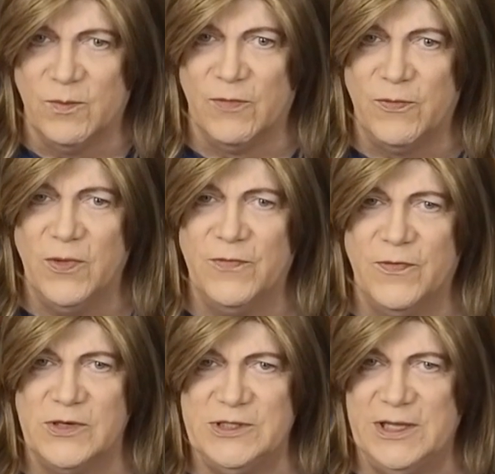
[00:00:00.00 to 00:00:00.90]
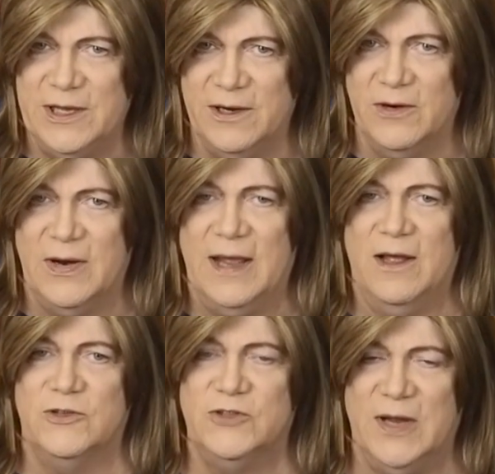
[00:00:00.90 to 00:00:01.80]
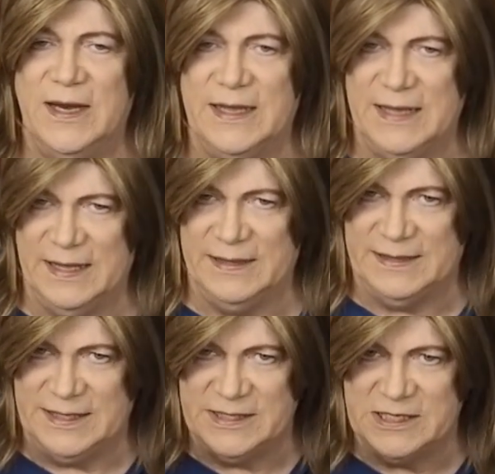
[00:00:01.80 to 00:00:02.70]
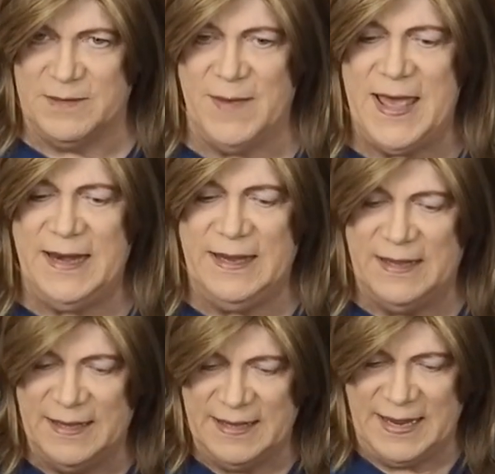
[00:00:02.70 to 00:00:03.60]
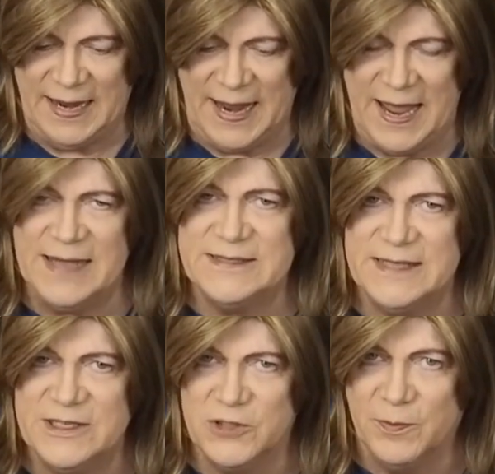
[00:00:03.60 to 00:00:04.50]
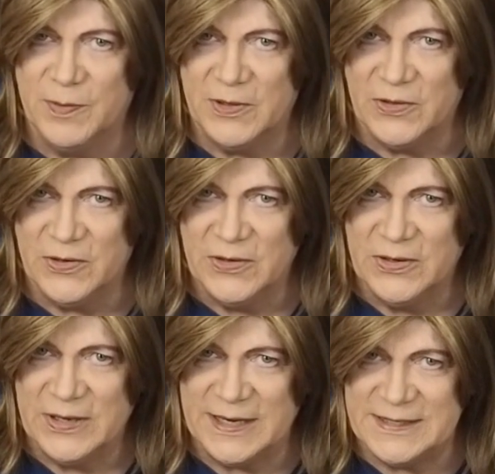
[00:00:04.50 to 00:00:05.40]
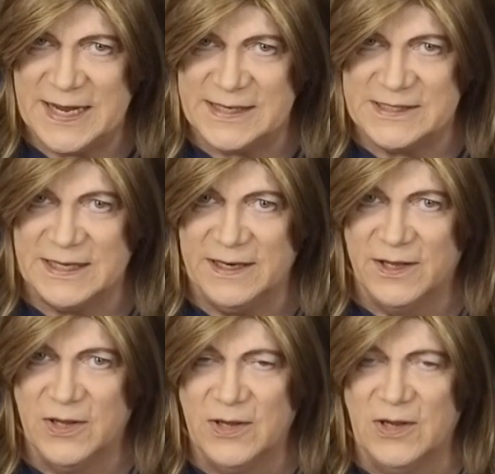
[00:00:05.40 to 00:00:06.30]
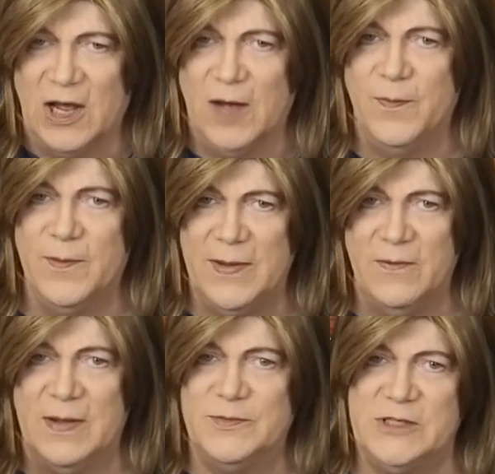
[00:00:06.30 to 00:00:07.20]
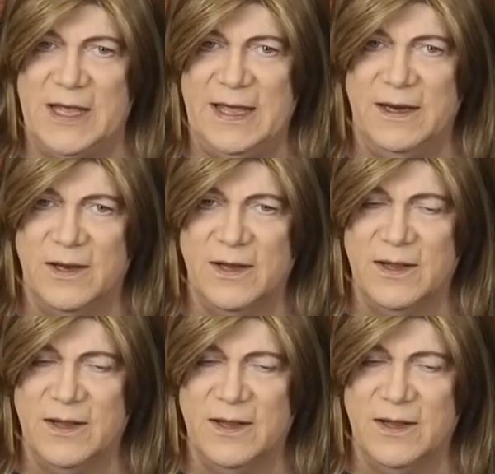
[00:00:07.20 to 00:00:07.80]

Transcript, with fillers: Before the first of the year, I'll try to get the schematic as these are built and tested up on my website